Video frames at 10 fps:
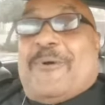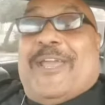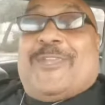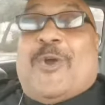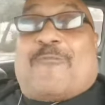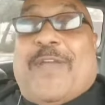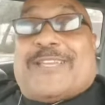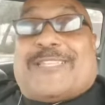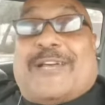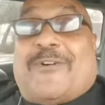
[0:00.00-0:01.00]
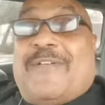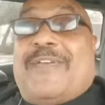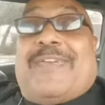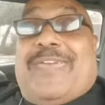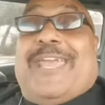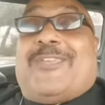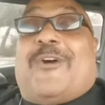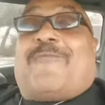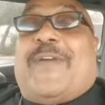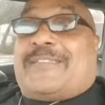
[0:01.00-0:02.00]
Ooh, in your face, devil. In
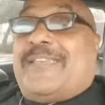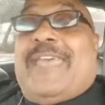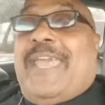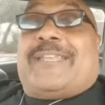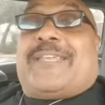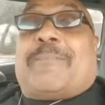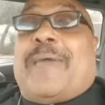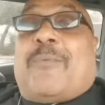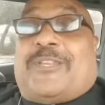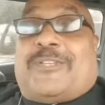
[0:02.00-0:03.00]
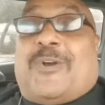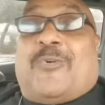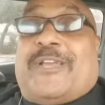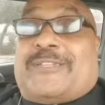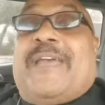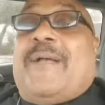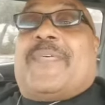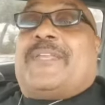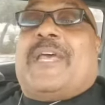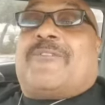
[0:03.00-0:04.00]
your face. It doesn't matter what the tug of war is.
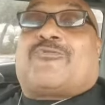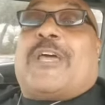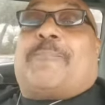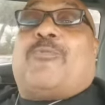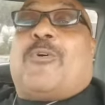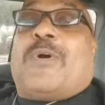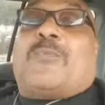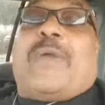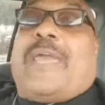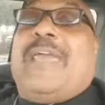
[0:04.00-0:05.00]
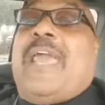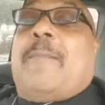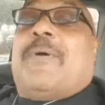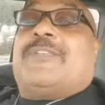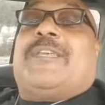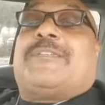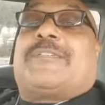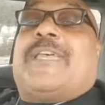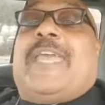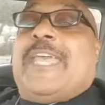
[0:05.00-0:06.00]
The devil's trying to pull one way, but
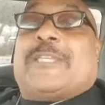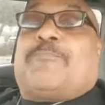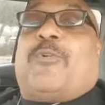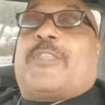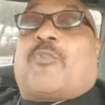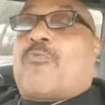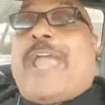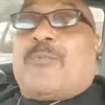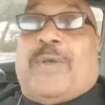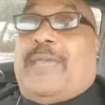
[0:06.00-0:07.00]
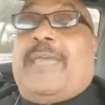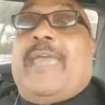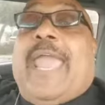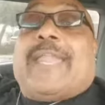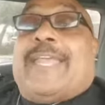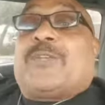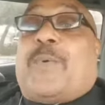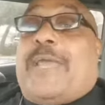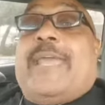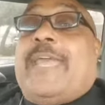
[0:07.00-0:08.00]
Jesus is pulling the right way. And his
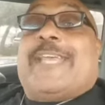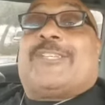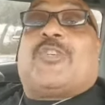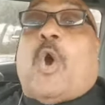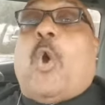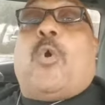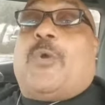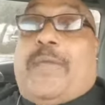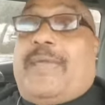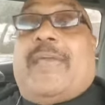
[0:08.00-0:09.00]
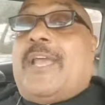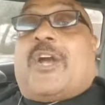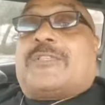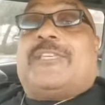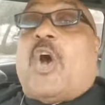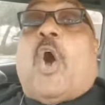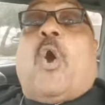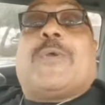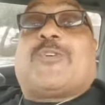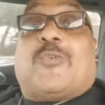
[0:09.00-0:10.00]
way is the only way because he's
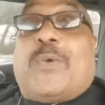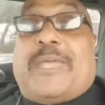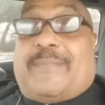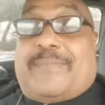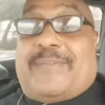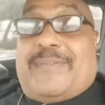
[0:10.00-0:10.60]
always going to win.